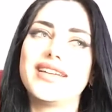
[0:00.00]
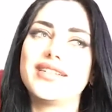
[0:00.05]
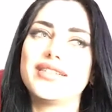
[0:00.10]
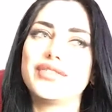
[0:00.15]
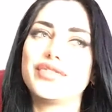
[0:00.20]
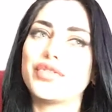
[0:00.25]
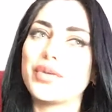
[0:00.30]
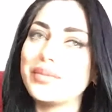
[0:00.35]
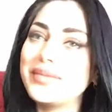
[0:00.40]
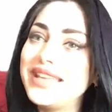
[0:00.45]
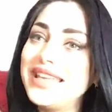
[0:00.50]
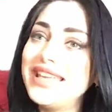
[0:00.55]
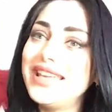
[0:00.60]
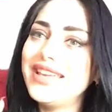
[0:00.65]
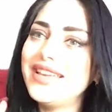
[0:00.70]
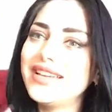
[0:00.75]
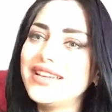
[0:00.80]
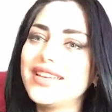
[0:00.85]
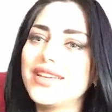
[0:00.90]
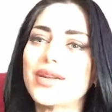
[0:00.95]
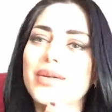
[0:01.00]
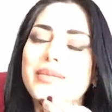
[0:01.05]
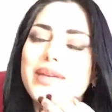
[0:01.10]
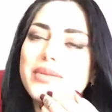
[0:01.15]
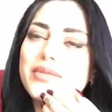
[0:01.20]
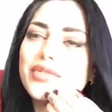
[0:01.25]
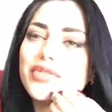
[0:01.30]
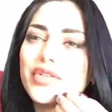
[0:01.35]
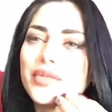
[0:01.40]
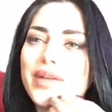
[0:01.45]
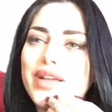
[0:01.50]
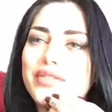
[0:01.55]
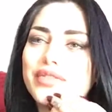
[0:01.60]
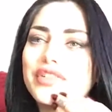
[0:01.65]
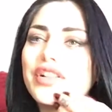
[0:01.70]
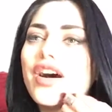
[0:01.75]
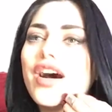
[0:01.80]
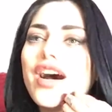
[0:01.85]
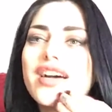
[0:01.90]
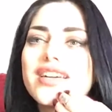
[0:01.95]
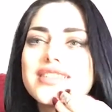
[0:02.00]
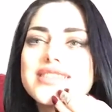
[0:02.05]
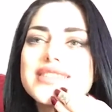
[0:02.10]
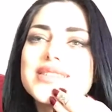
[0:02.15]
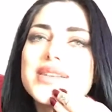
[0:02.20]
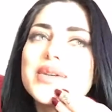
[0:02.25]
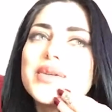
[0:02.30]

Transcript: For me, you know, maybe for my vlogs,